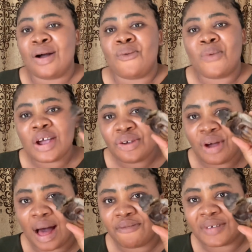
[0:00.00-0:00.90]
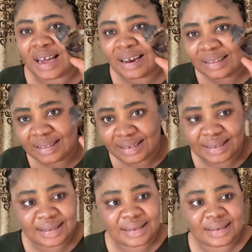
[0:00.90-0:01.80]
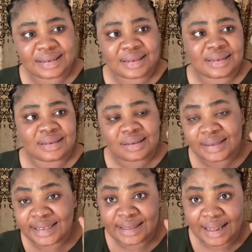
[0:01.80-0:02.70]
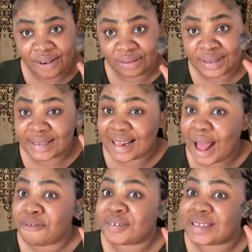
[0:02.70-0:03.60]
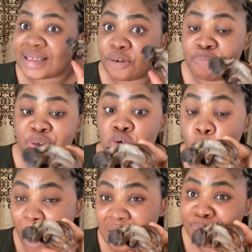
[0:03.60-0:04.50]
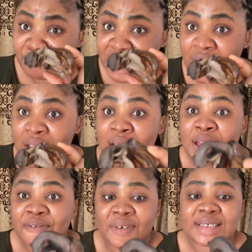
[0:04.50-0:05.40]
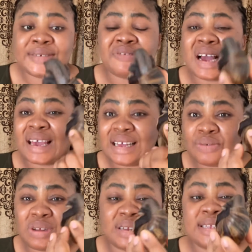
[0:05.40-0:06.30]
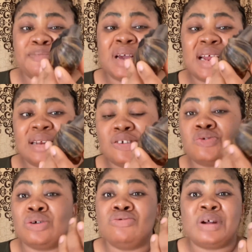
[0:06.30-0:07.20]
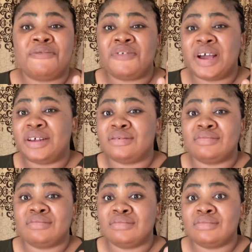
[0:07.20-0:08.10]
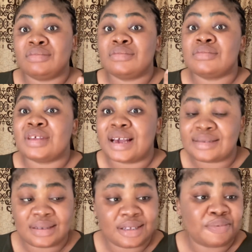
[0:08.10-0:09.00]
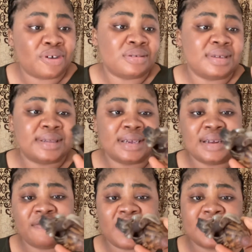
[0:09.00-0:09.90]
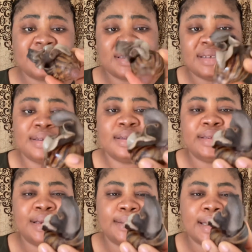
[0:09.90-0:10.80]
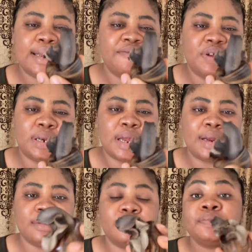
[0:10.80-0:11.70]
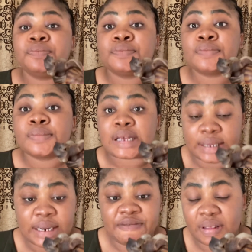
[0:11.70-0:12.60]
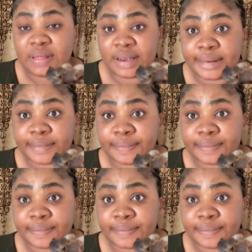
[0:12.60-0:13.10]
When you have gathered this snail, this live snail, big one, big. In fact, if you can get the one that is bigger than this one, good and fine. Get it, because this signifies is a living thing. It's a living thing.